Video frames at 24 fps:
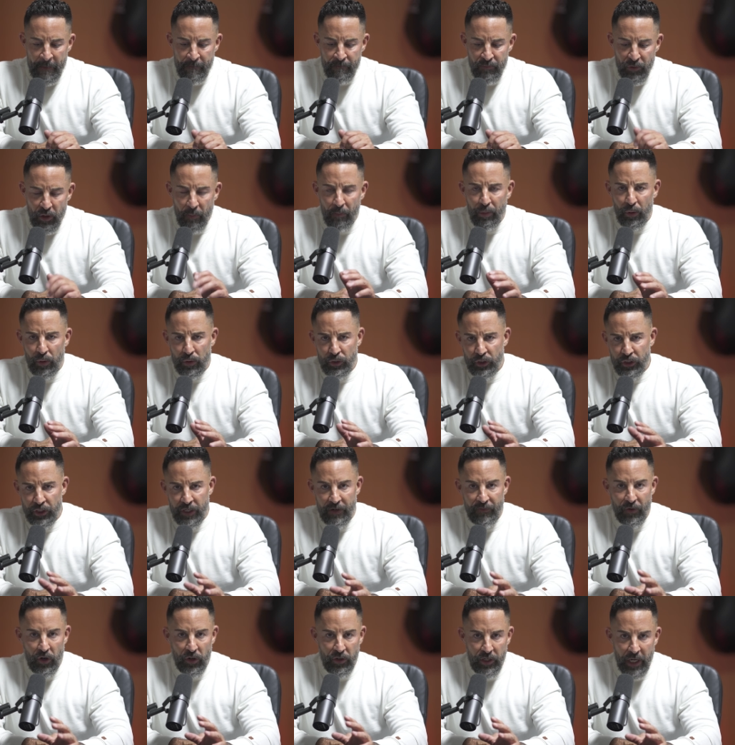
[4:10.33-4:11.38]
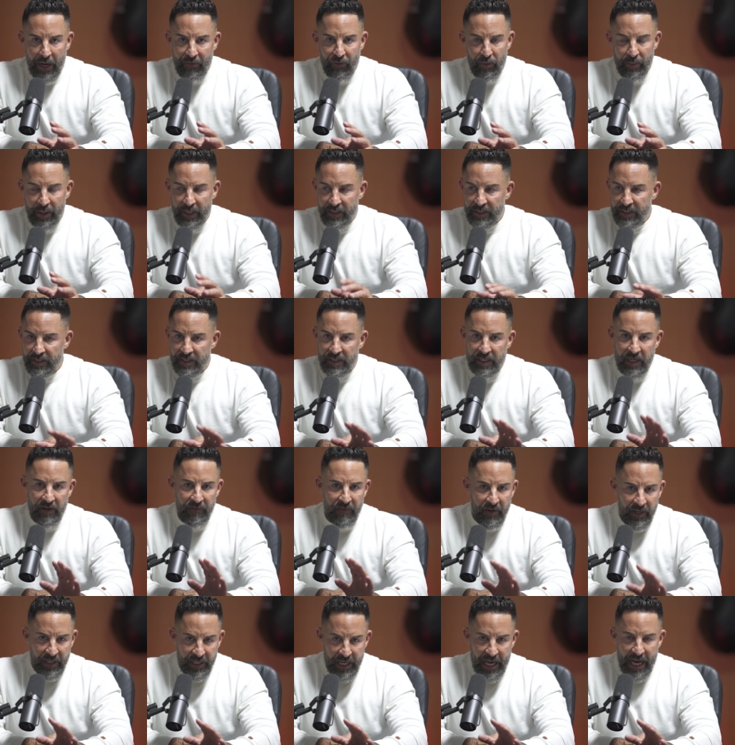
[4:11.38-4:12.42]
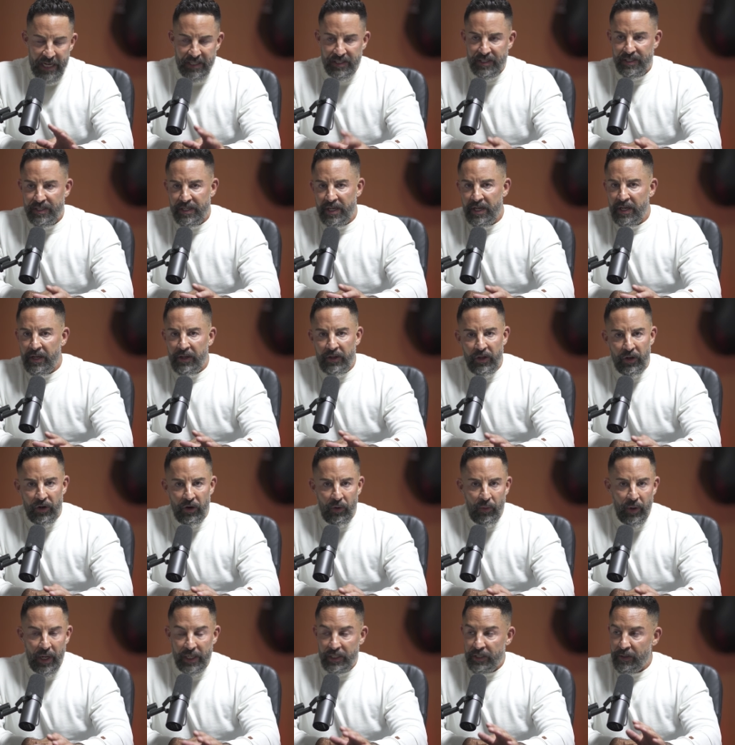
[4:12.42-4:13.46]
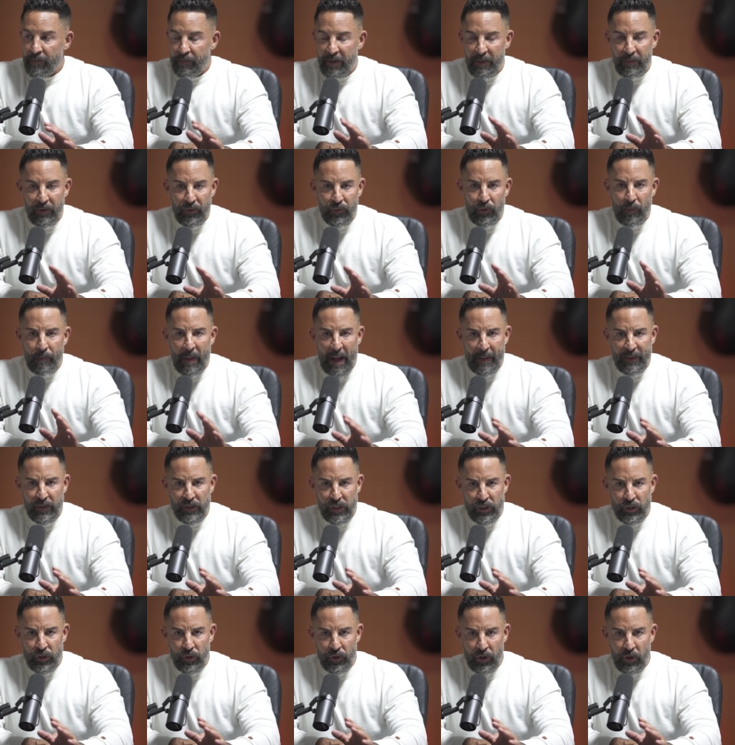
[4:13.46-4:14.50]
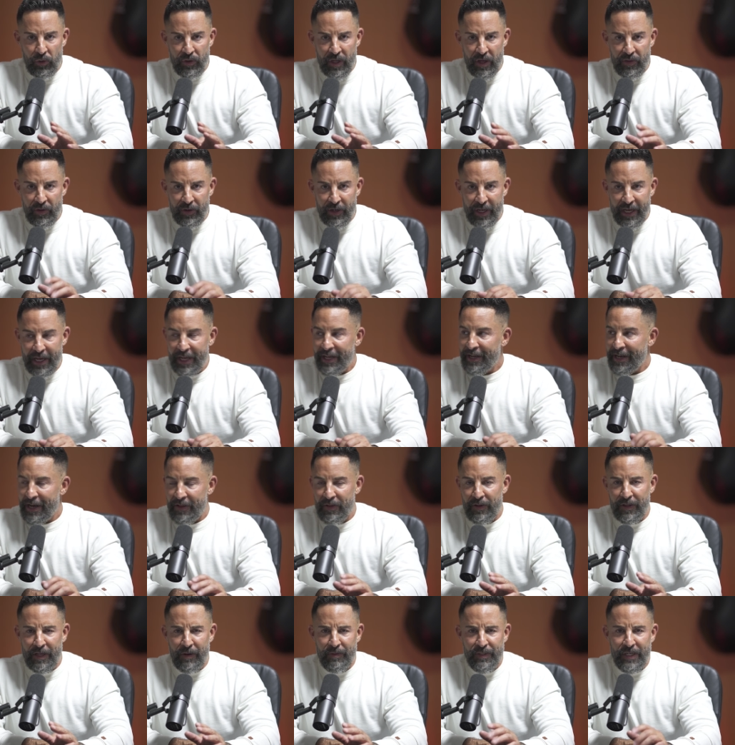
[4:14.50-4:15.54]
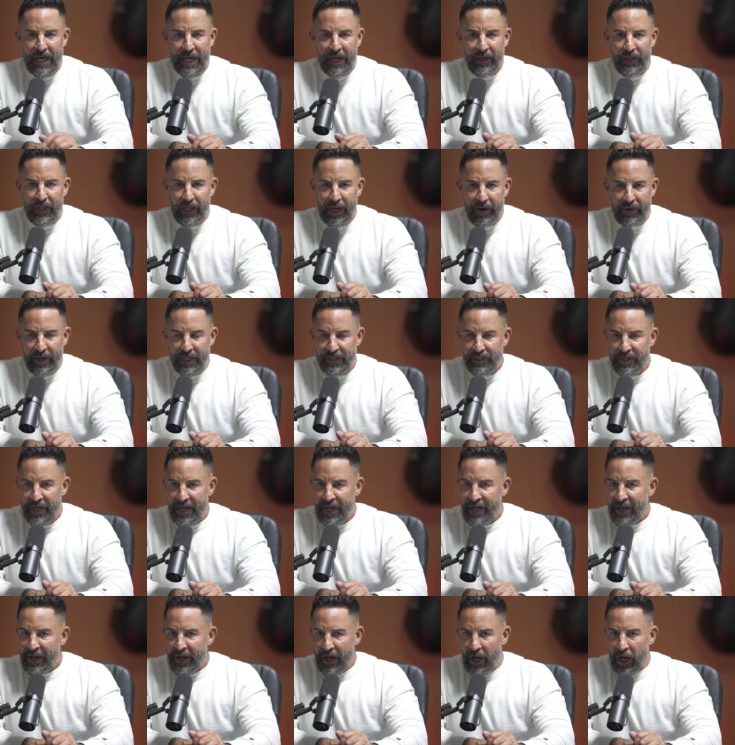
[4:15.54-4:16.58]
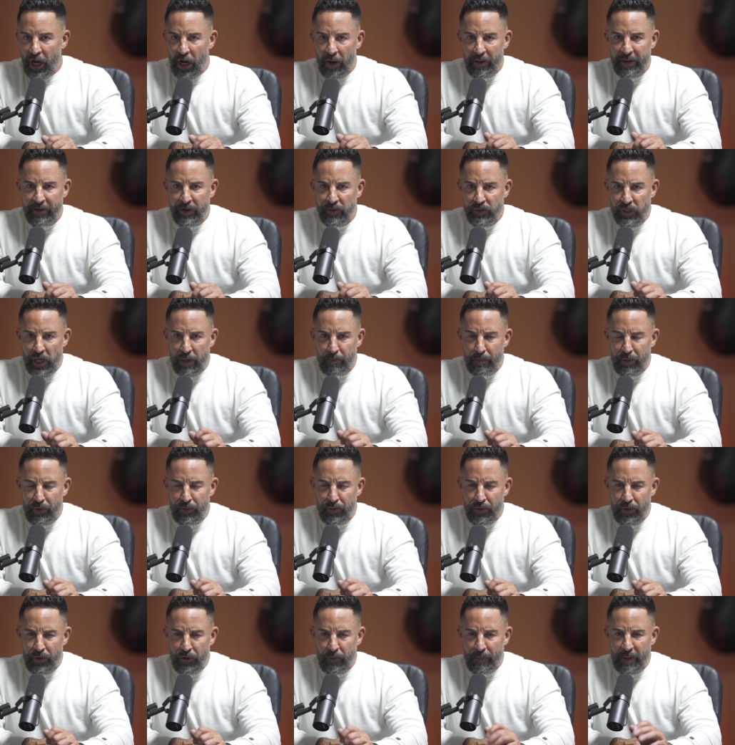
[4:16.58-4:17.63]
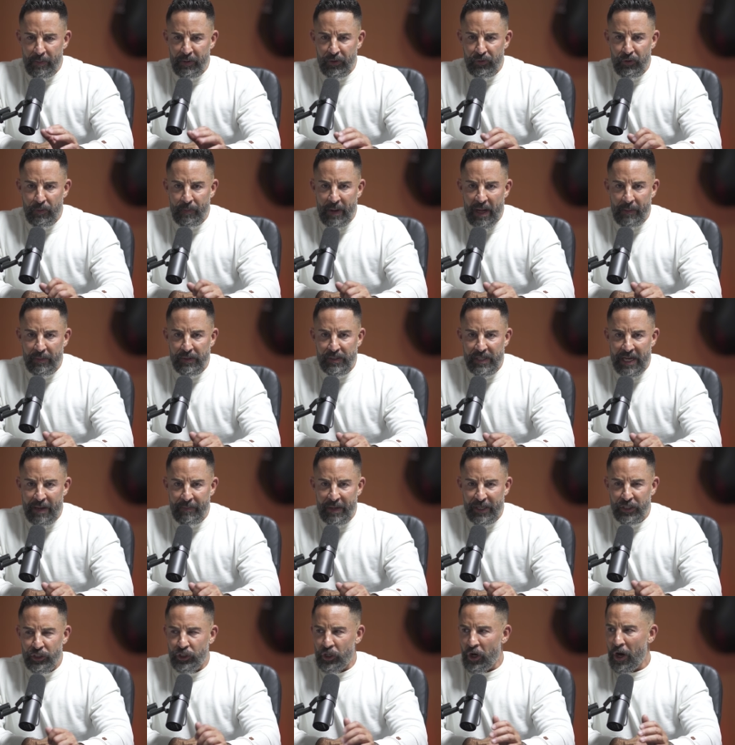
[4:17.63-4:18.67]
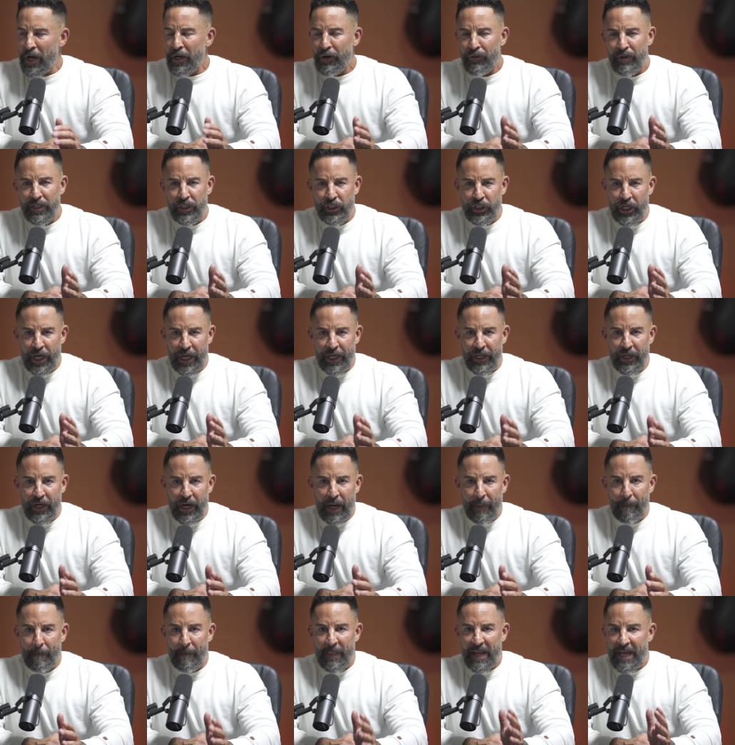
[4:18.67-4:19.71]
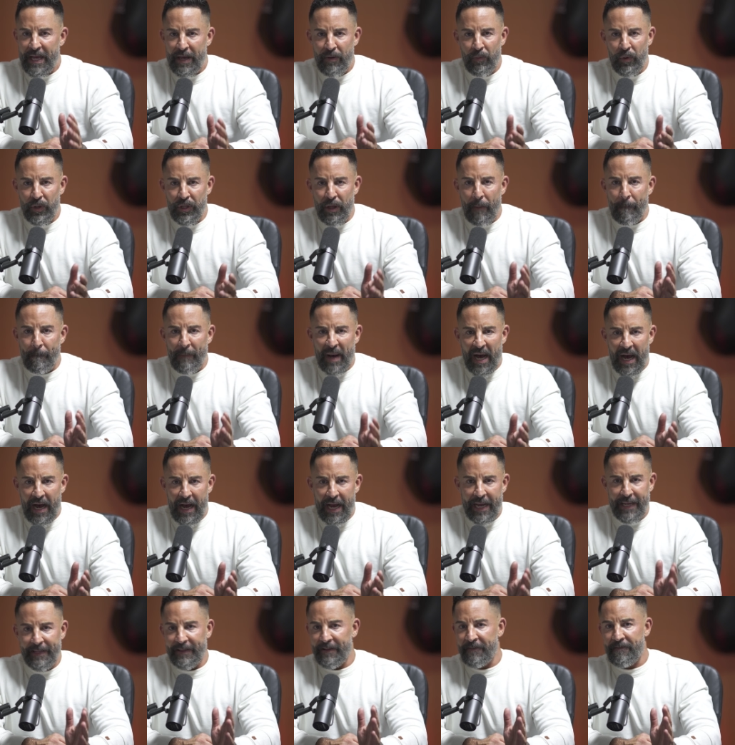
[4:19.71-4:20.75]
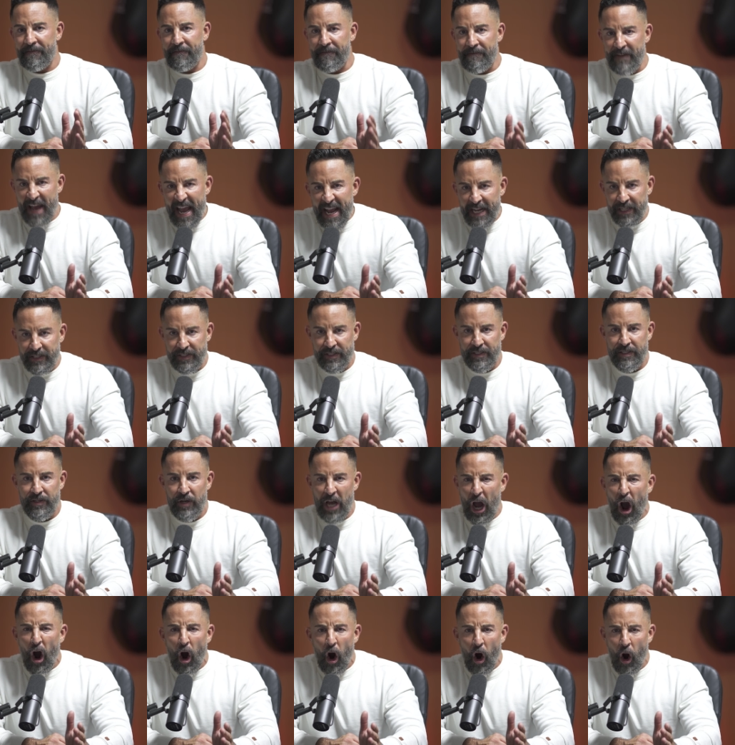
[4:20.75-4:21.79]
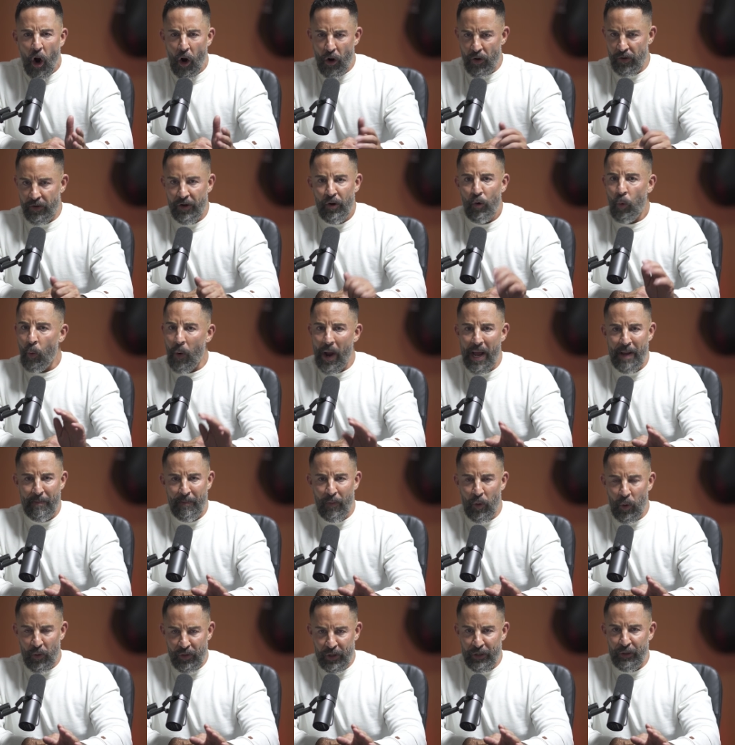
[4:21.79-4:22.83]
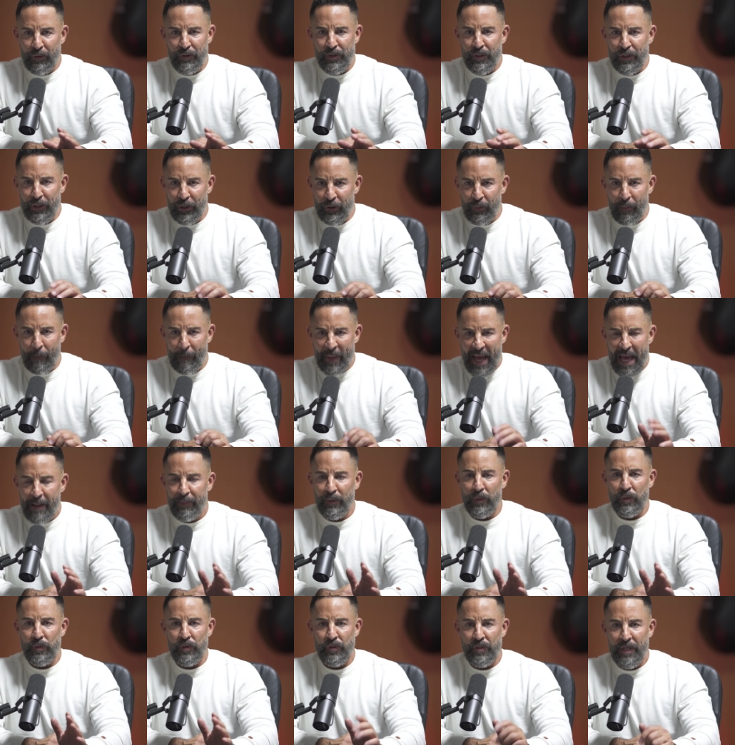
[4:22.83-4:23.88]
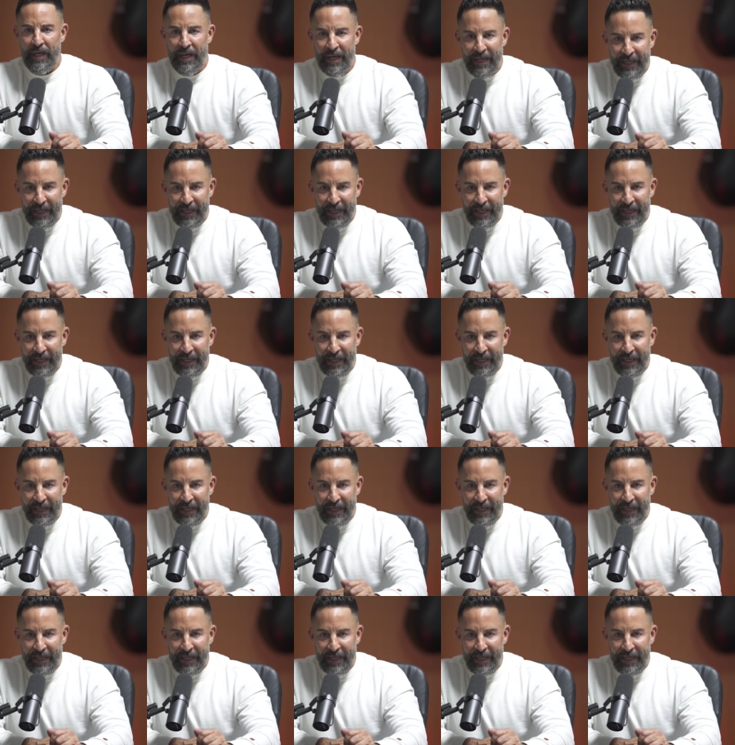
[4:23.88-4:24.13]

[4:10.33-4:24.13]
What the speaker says: the bullshit of our government and stuff, yes. You know what? People threw pebbles at Trudeau the other day. I thought that was kind of hilarious. He was like, boo-hoo, people threw pebbles at me. John Chrétien got hit with a pie in the face, hard, way more than those little pebbles